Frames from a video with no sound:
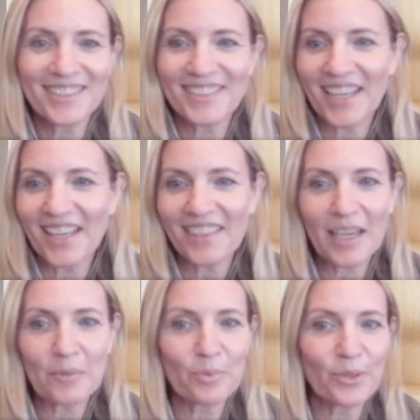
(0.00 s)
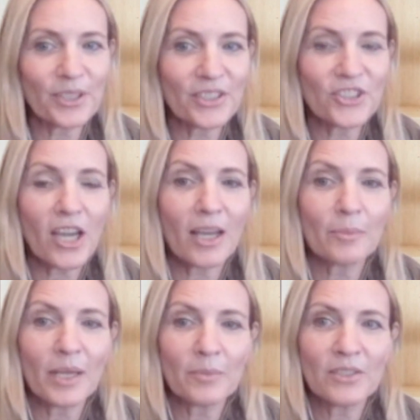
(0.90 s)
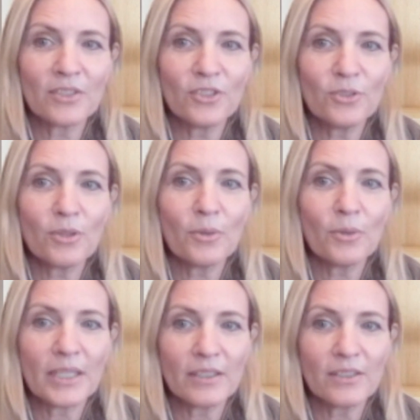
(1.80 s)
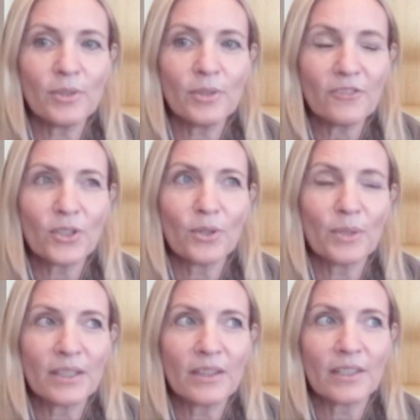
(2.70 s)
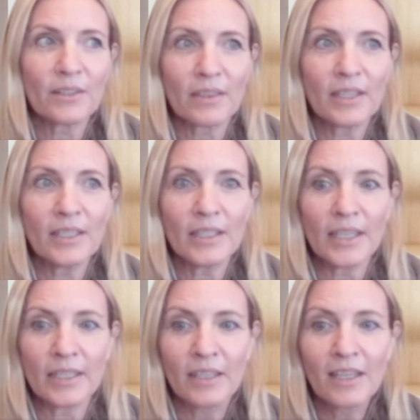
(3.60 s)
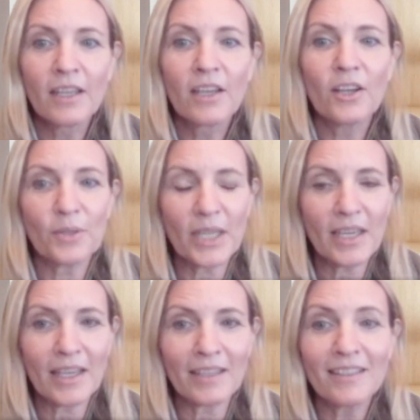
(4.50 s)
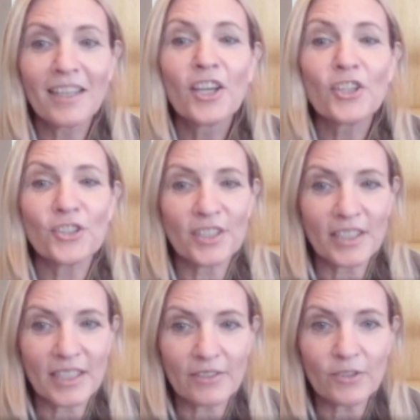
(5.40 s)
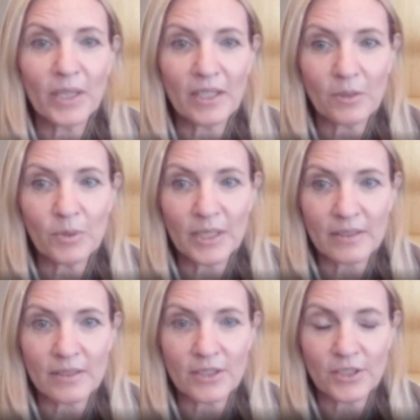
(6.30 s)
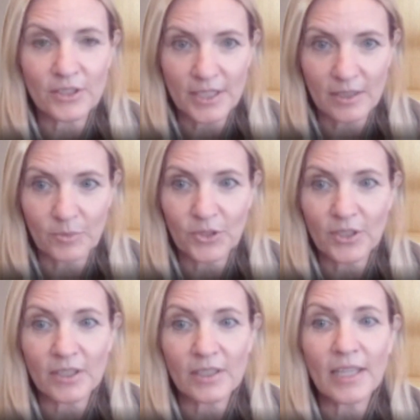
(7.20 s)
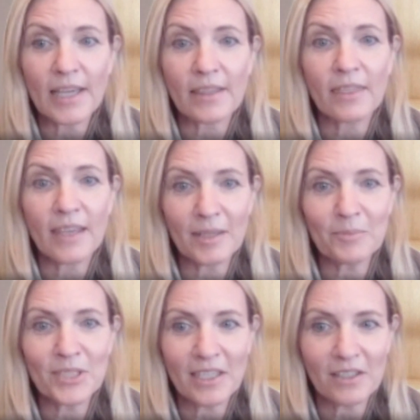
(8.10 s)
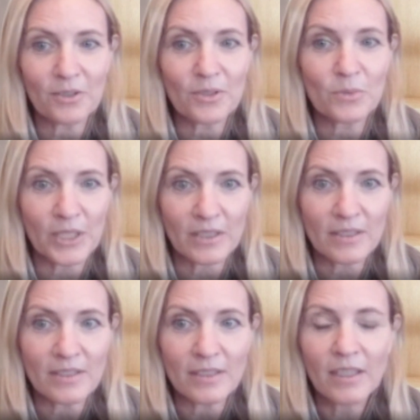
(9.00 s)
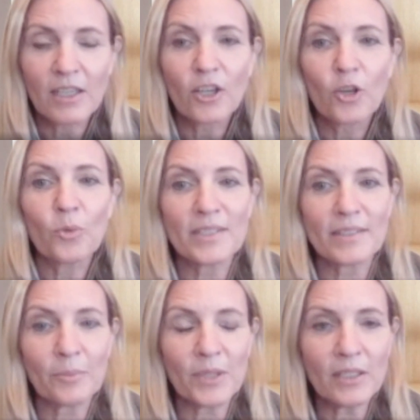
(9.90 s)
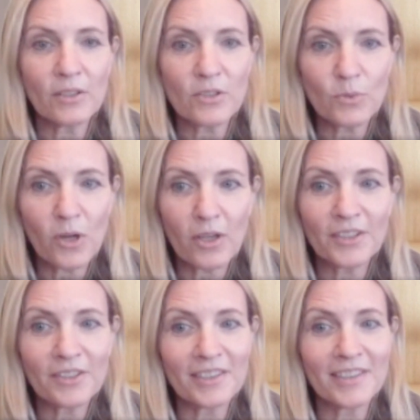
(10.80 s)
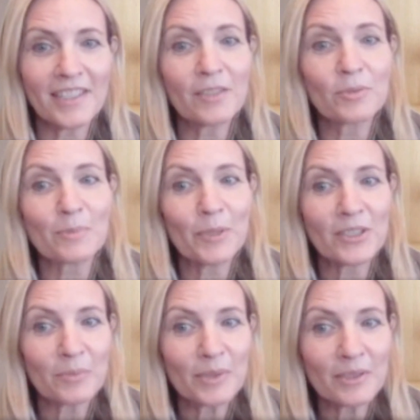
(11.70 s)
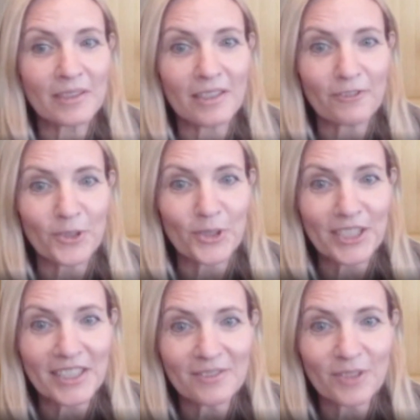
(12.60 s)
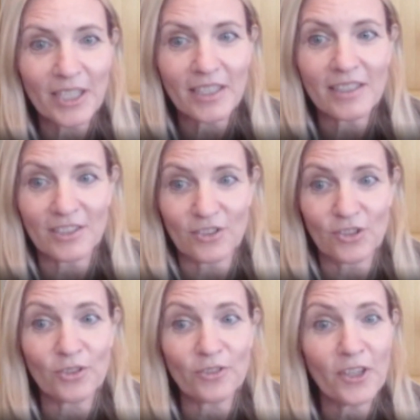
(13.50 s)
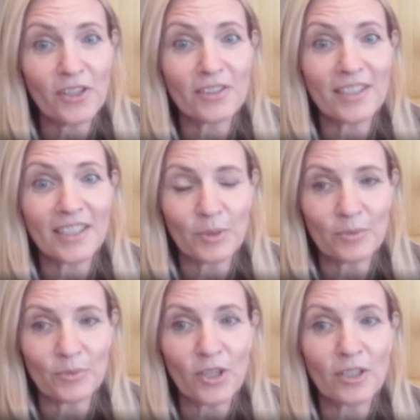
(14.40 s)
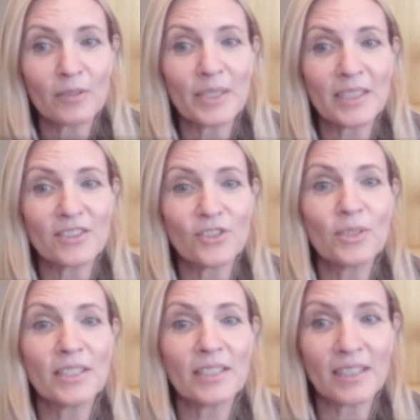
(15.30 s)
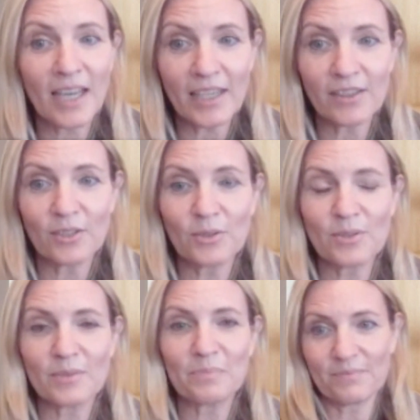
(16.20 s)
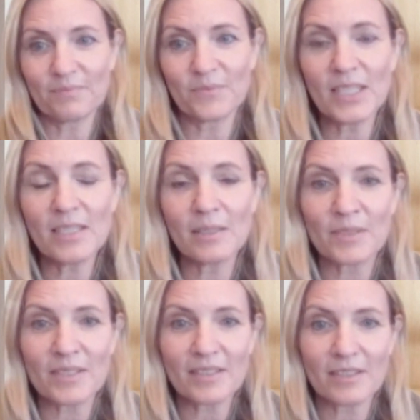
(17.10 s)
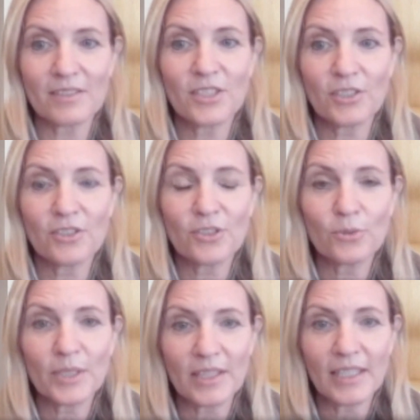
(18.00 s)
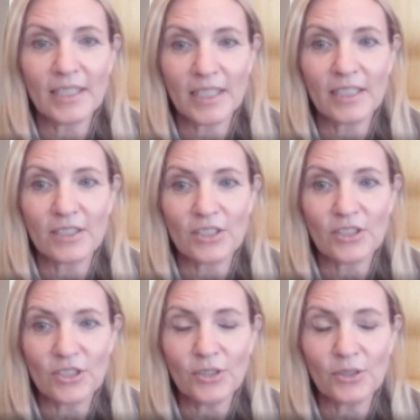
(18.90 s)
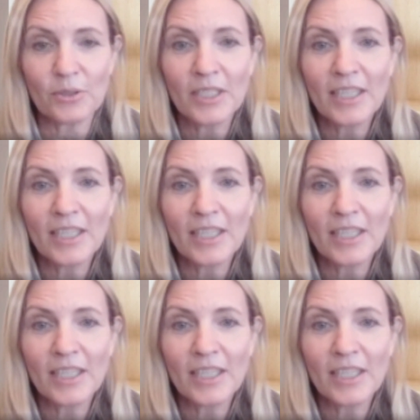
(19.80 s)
not that pretty job. I mean, you have to go in there thinking, okay, you're going to give away the wins to your team. You're going to let them take those wins. When something goes wrong, you're going to take responsibility for it, right? And it's your fault that it went wrong because you didn't guide those teams to do what they needed to do.